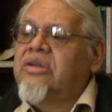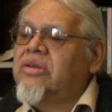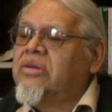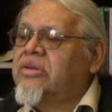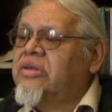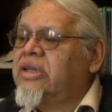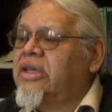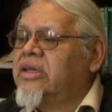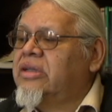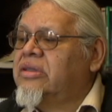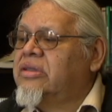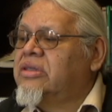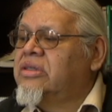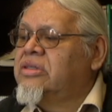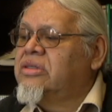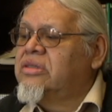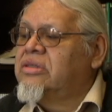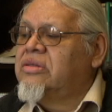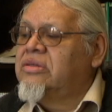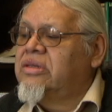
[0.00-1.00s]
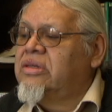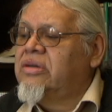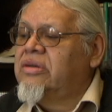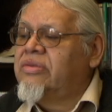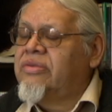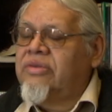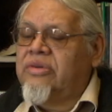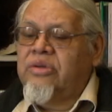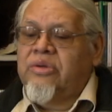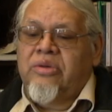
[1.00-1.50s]
You take this
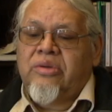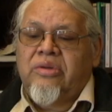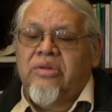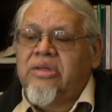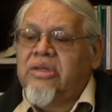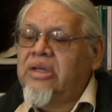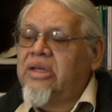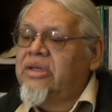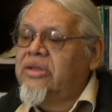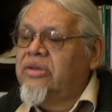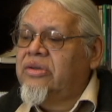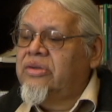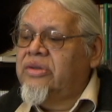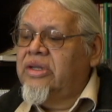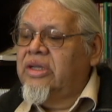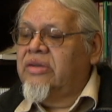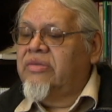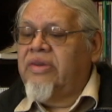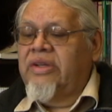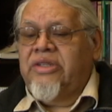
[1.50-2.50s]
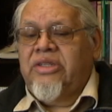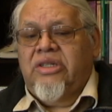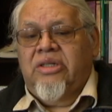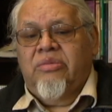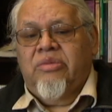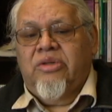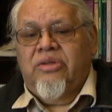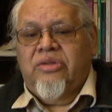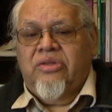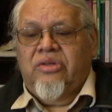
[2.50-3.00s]
food, you take
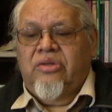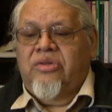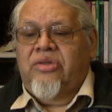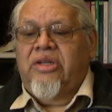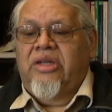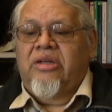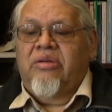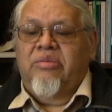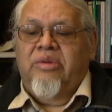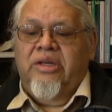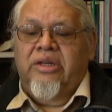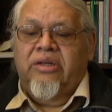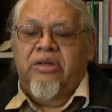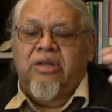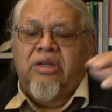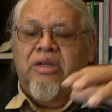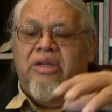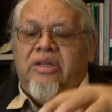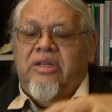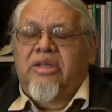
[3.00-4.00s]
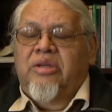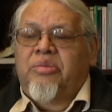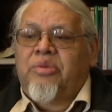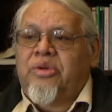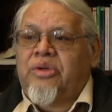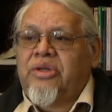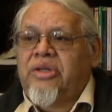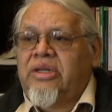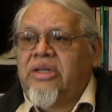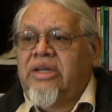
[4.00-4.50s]
vegetables, you take meat, you
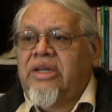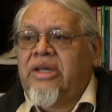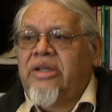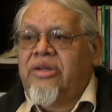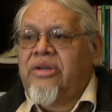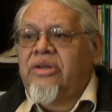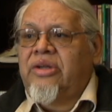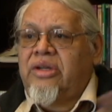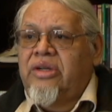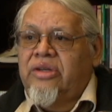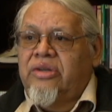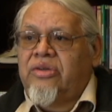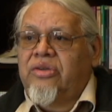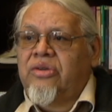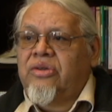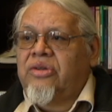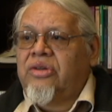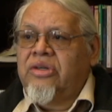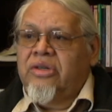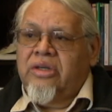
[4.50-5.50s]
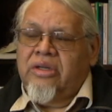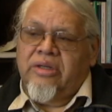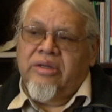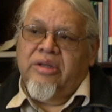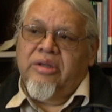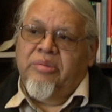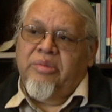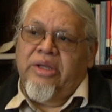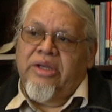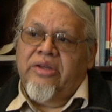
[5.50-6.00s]
put it together, and you cook,
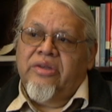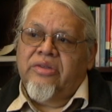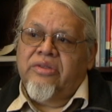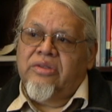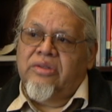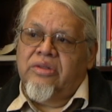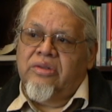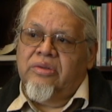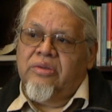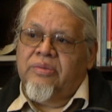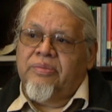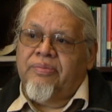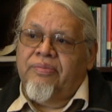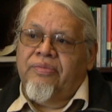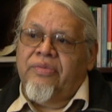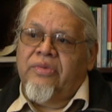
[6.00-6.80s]
make a stew.